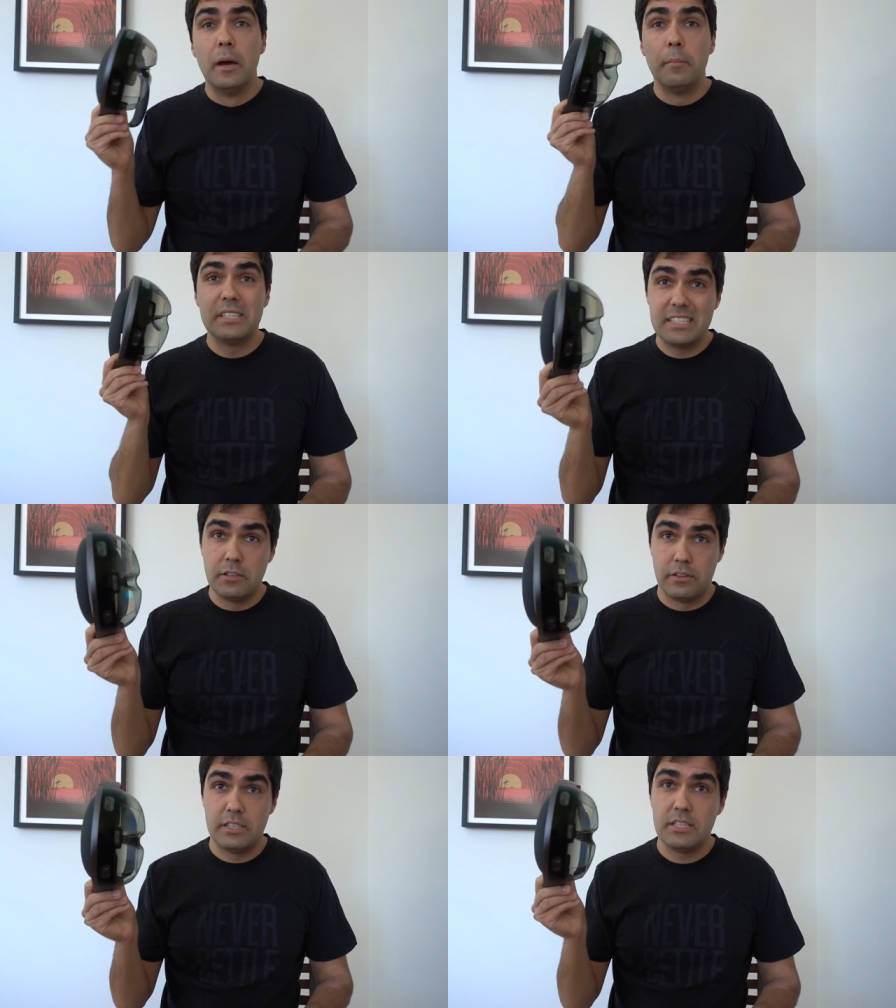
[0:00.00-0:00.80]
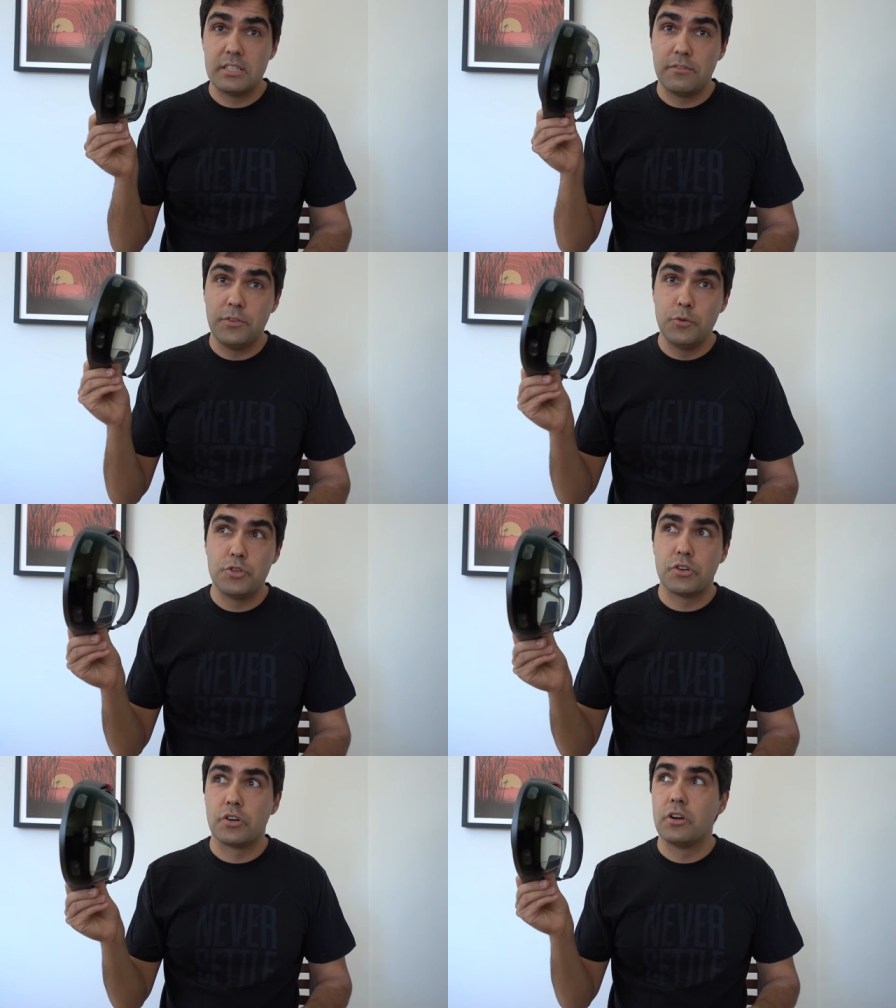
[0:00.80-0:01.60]
But still, this is the
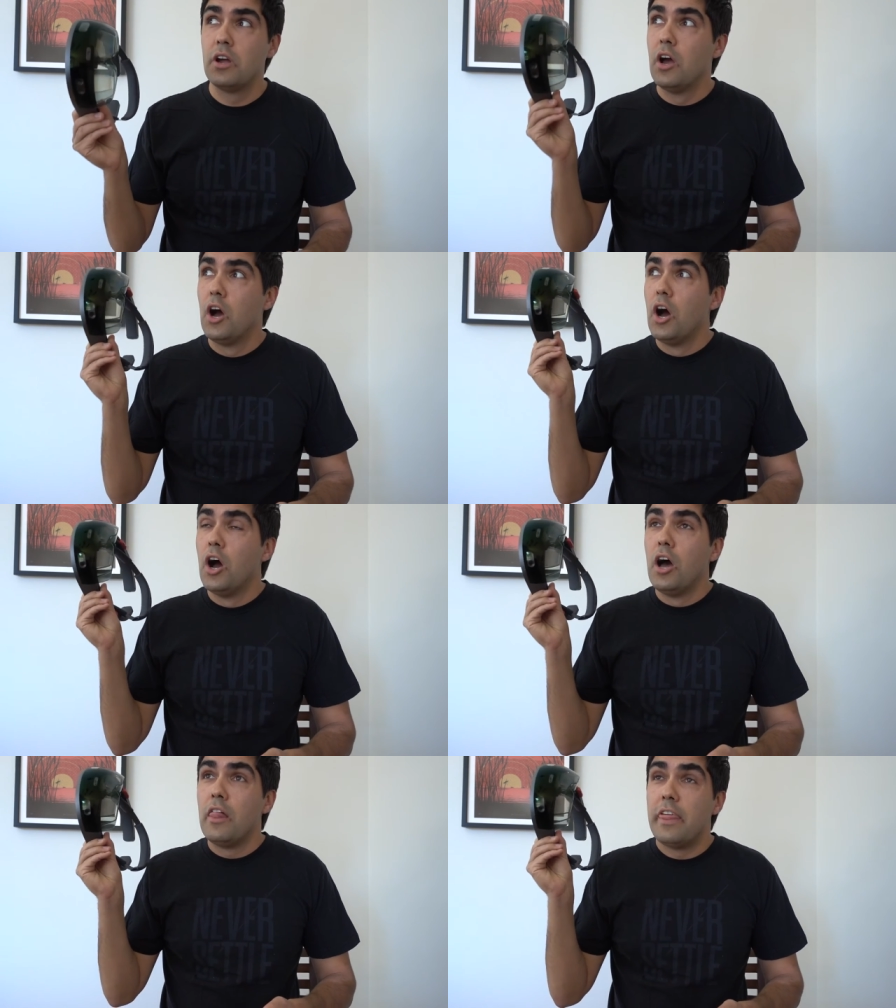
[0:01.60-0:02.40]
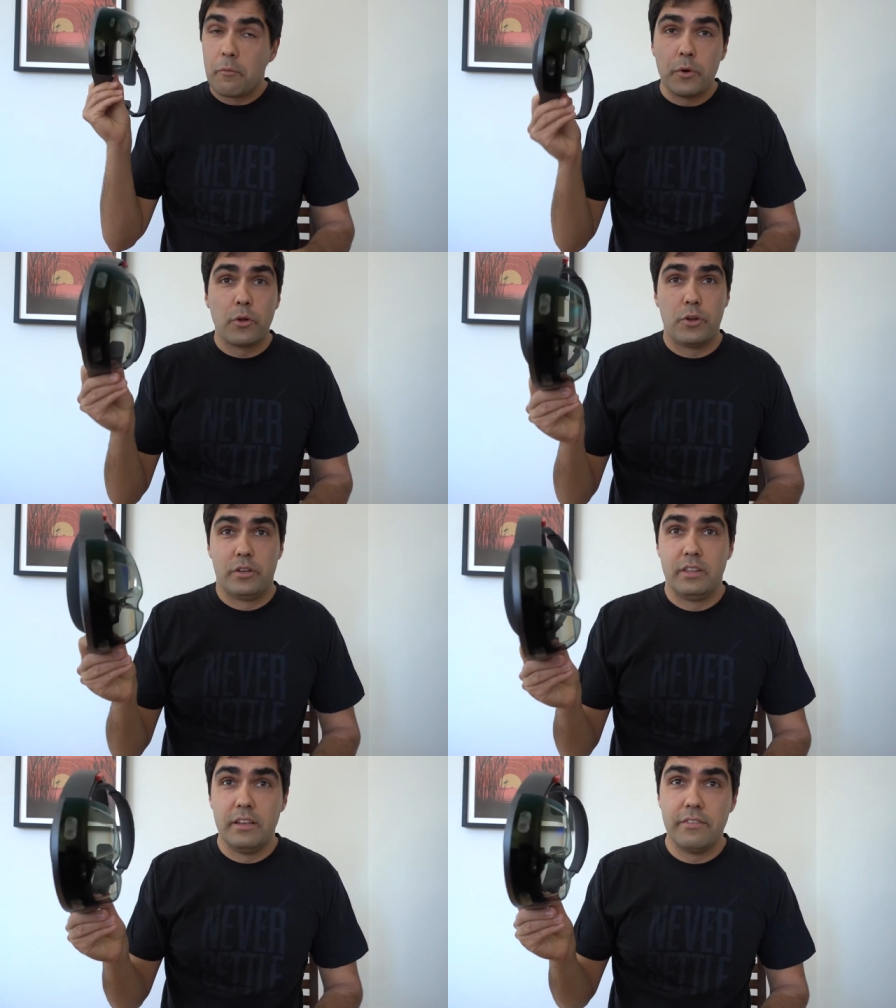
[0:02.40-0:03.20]
future that we're all
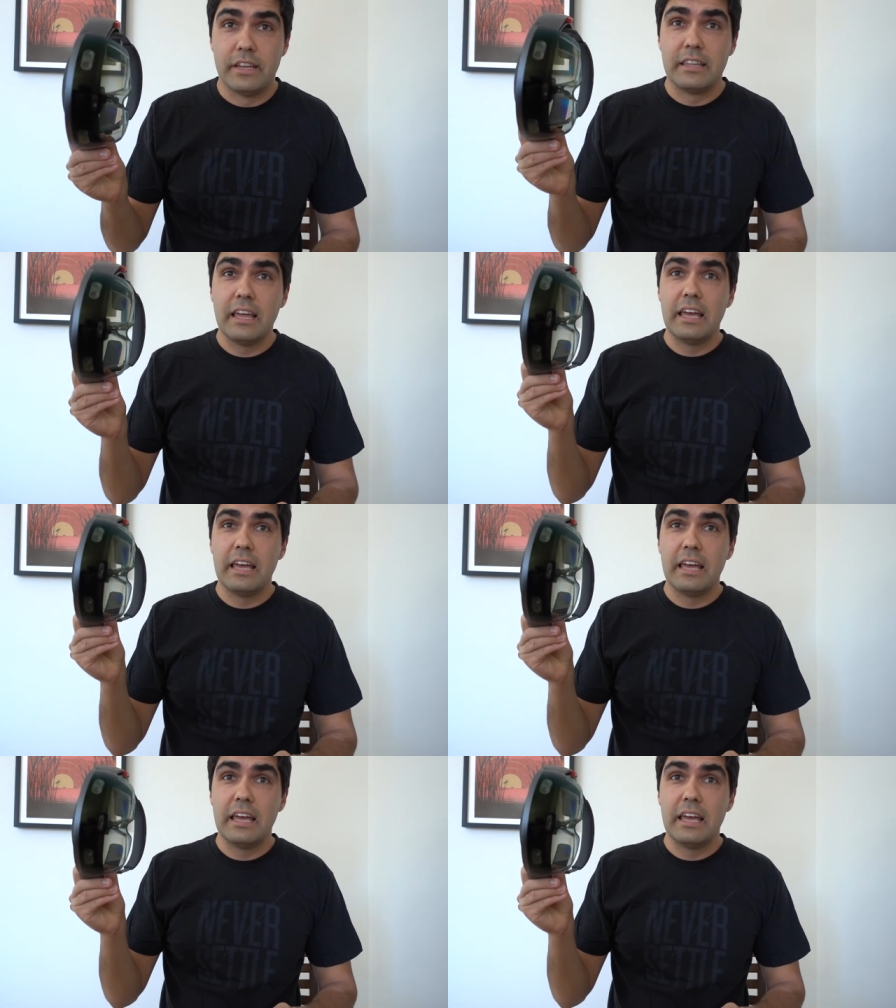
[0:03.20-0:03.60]
gonna live in.